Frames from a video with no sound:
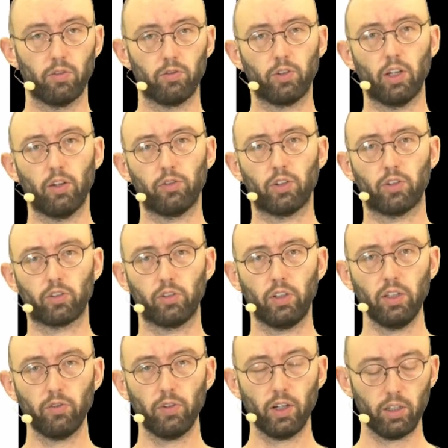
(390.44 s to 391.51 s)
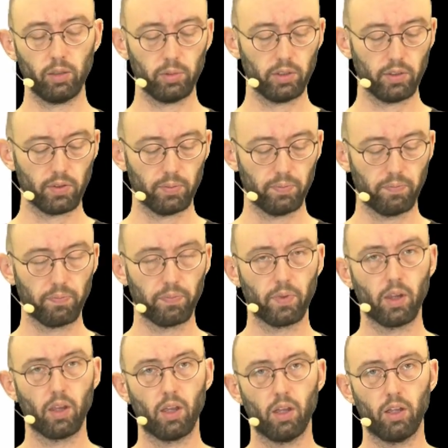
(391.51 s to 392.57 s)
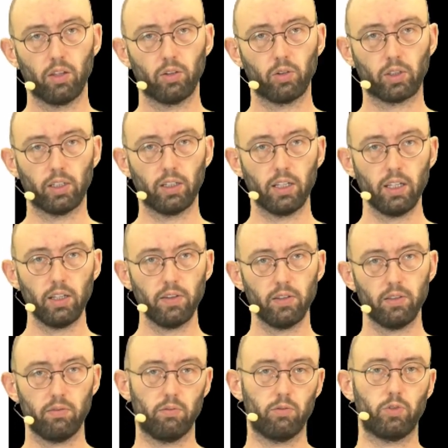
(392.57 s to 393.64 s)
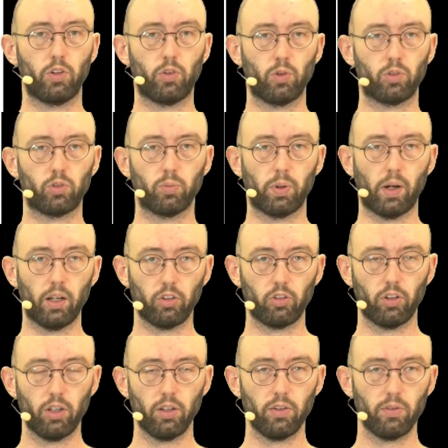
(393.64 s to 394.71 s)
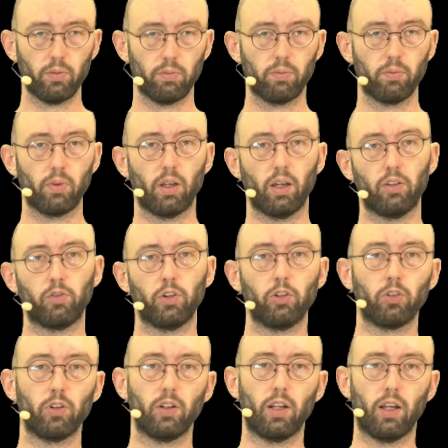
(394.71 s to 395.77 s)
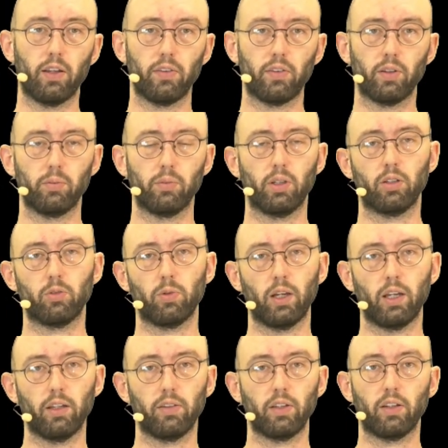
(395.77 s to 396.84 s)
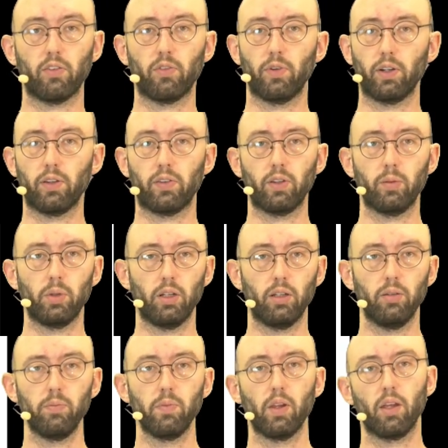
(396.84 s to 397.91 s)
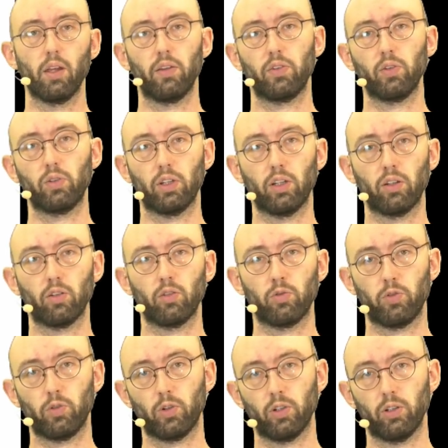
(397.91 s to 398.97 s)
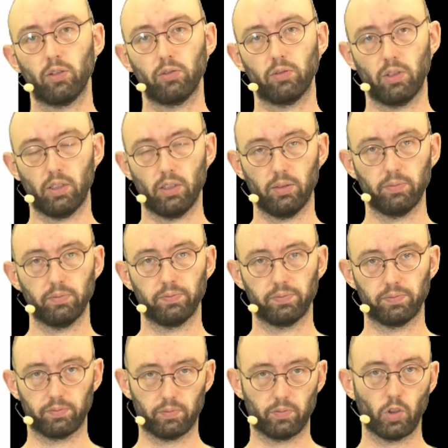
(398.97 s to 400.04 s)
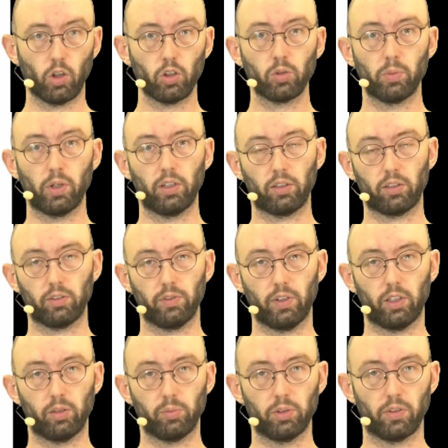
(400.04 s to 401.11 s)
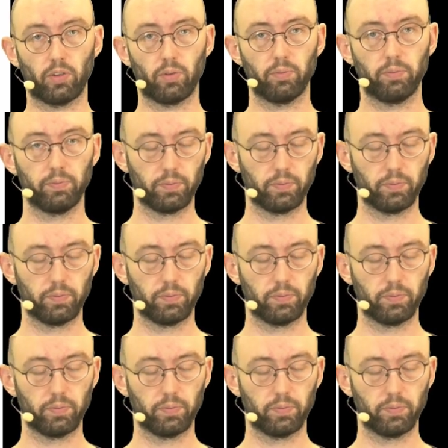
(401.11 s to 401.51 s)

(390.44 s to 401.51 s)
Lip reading: If you have discrete variables, you can either resort to bar charts and visualize them in a way that is very similar as you did for non-numerical variables.